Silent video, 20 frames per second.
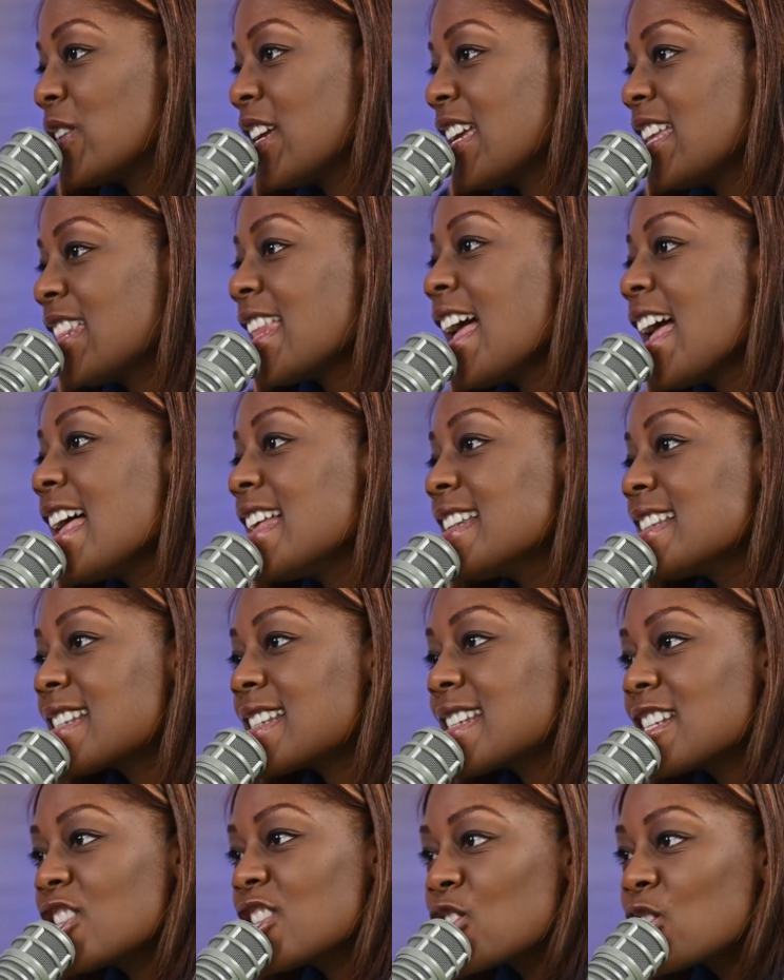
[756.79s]
And
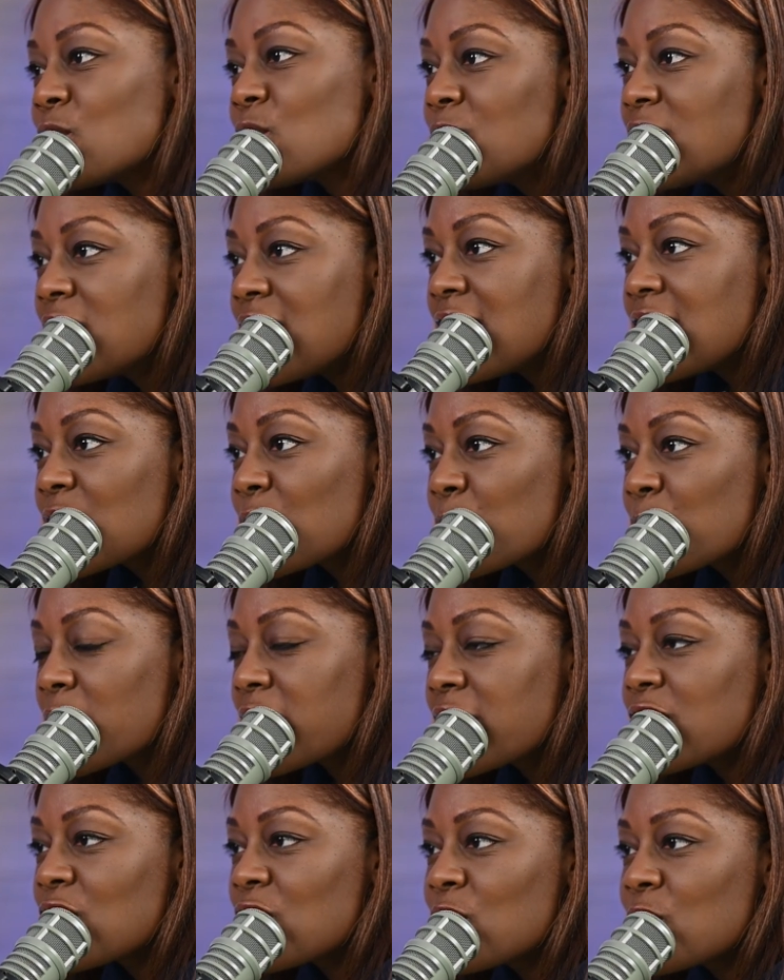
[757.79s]
that's unique
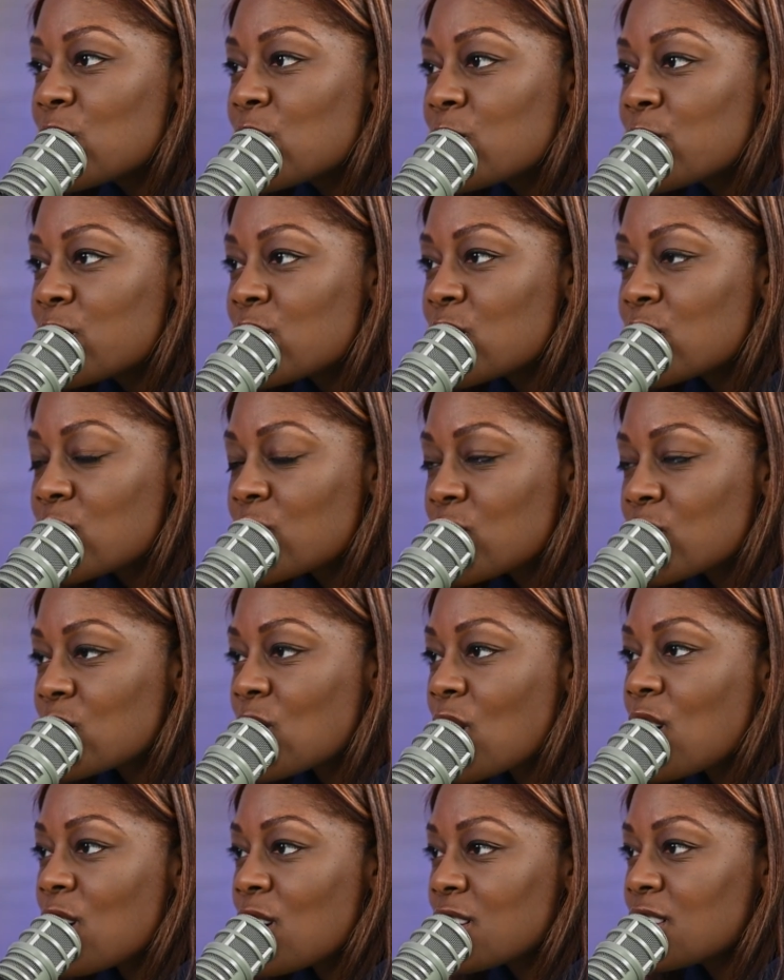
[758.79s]
when you
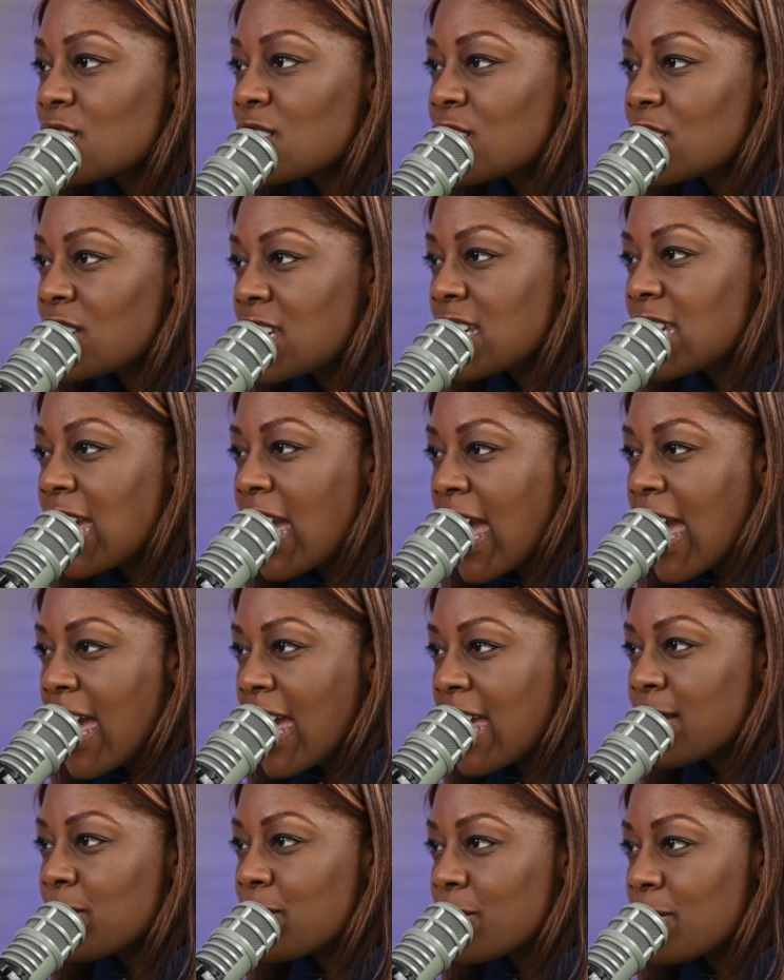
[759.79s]
start looking
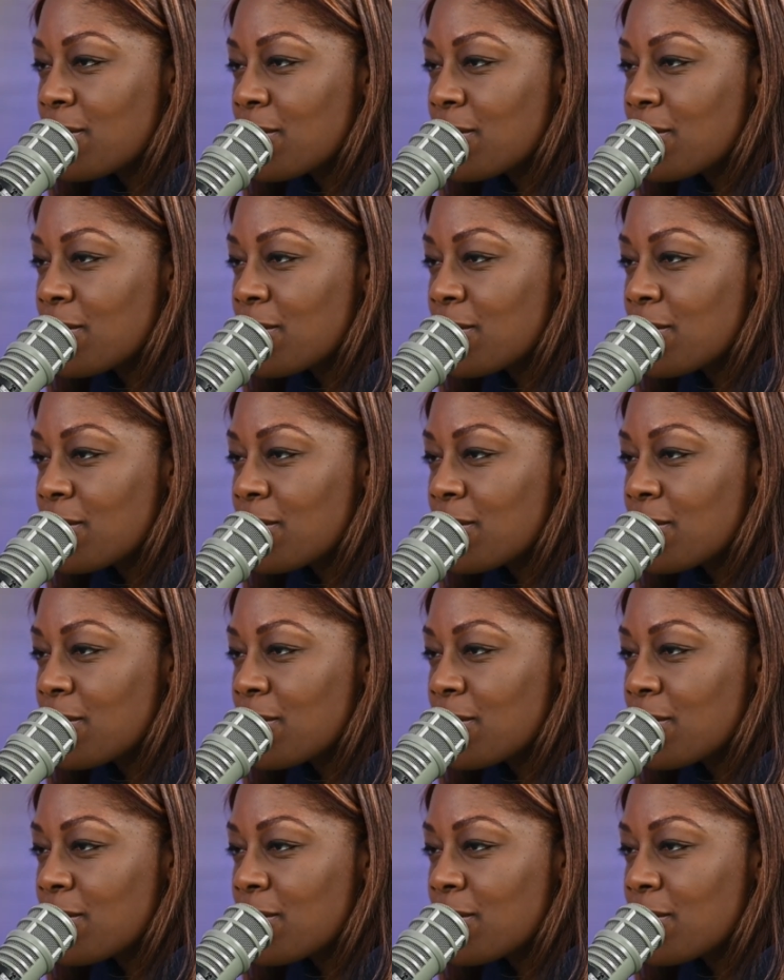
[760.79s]
at